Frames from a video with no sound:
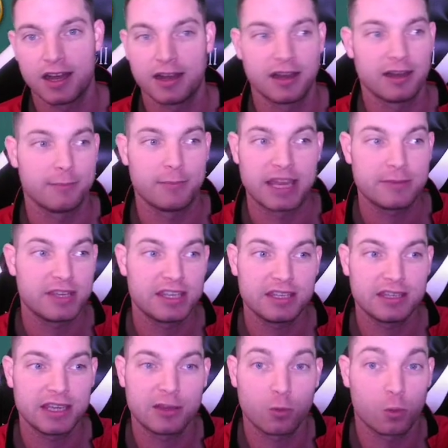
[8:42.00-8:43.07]

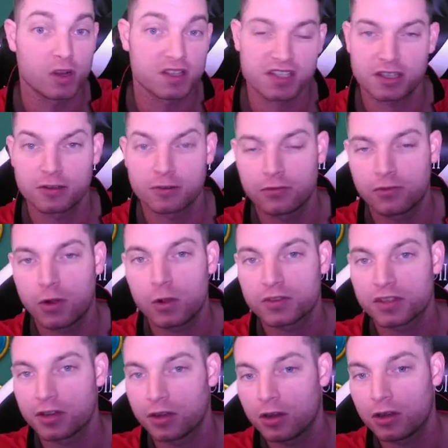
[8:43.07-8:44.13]
Maybe it wasn't your fault
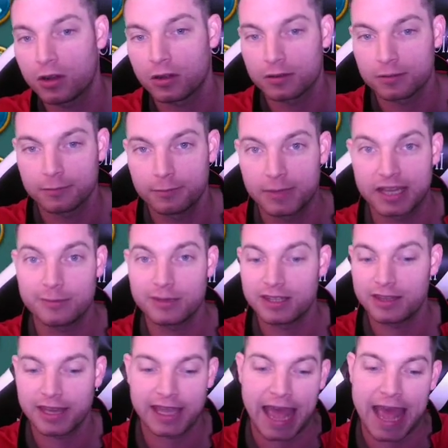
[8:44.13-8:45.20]
at all. Maybe
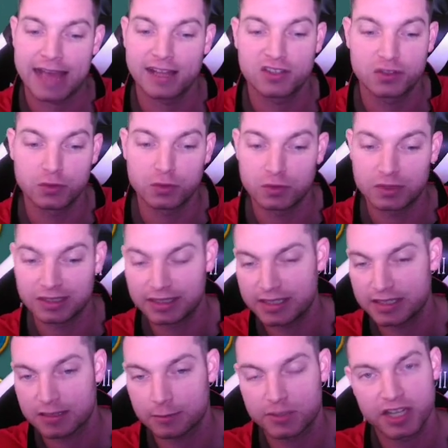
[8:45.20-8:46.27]
they had to delete
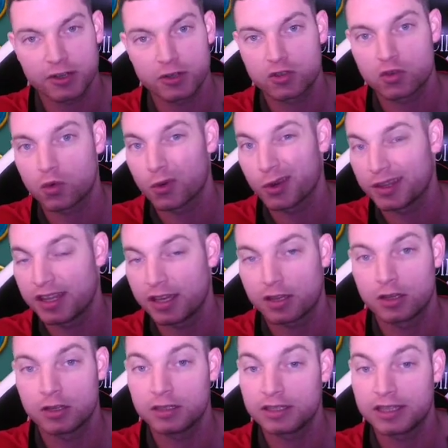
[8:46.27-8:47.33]
some territory and they
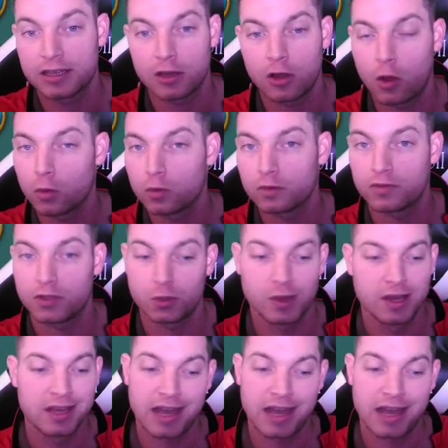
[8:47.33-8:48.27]
couldn't get a hold of you.